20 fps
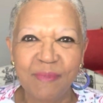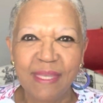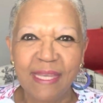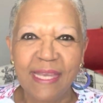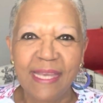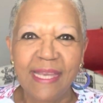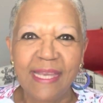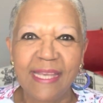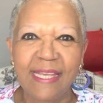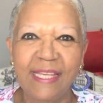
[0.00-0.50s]

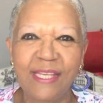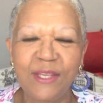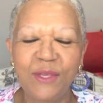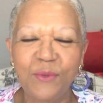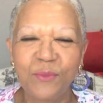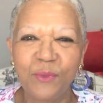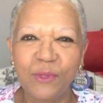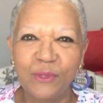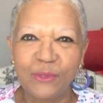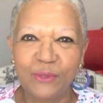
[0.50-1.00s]
He
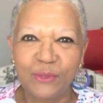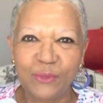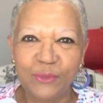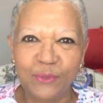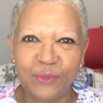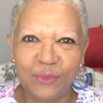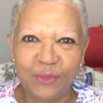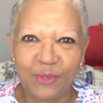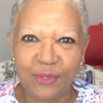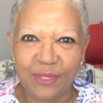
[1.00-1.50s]
will
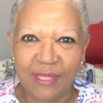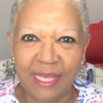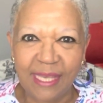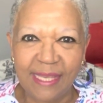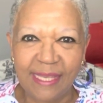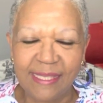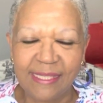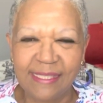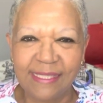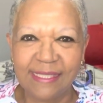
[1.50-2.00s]
do
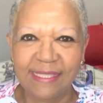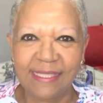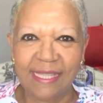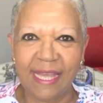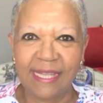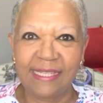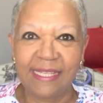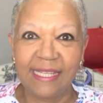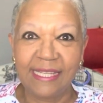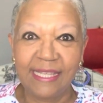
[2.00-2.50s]
things
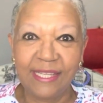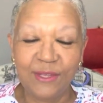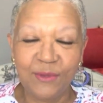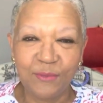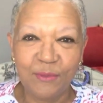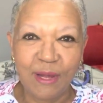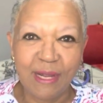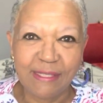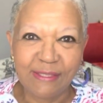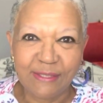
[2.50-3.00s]
that He
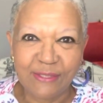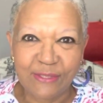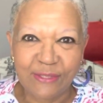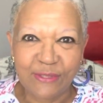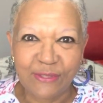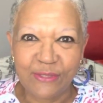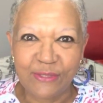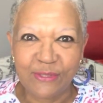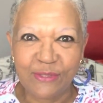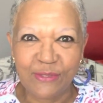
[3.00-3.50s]
wants
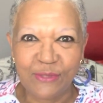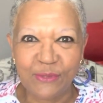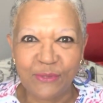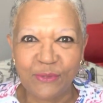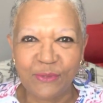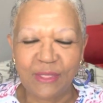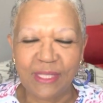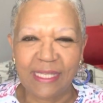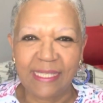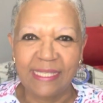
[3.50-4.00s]
to
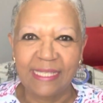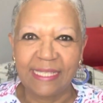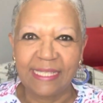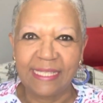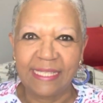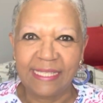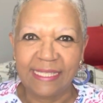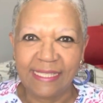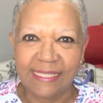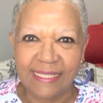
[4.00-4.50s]
do in
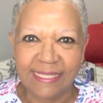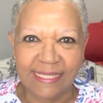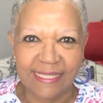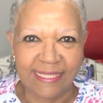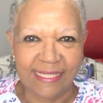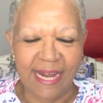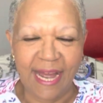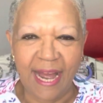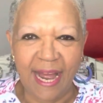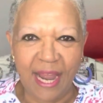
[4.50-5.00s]
His
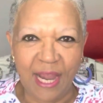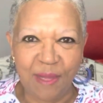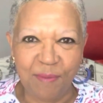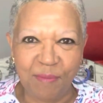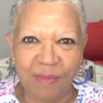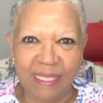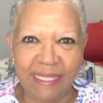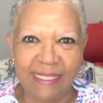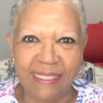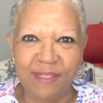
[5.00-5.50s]

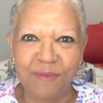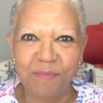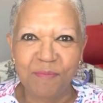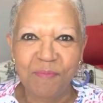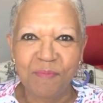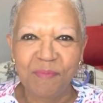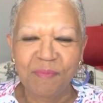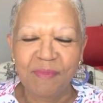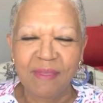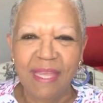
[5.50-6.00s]
timing
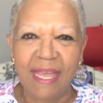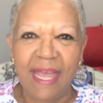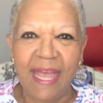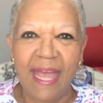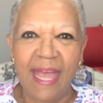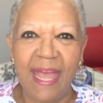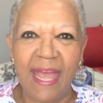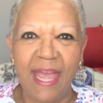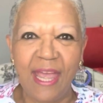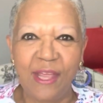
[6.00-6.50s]

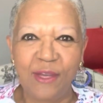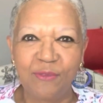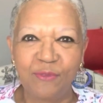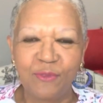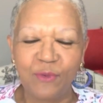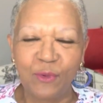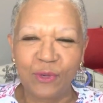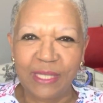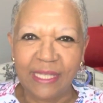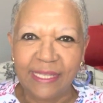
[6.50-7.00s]
and
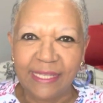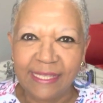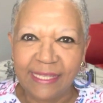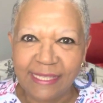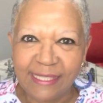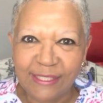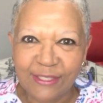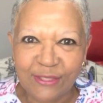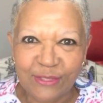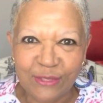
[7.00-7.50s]
for
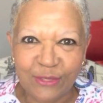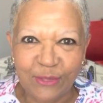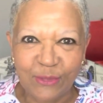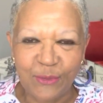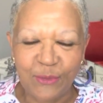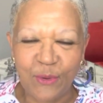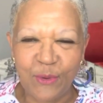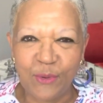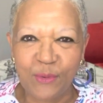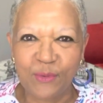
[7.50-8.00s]
His
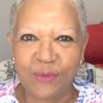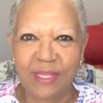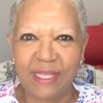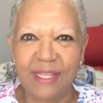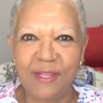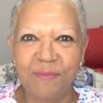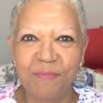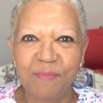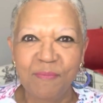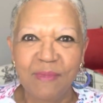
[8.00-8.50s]

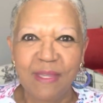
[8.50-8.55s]
glory.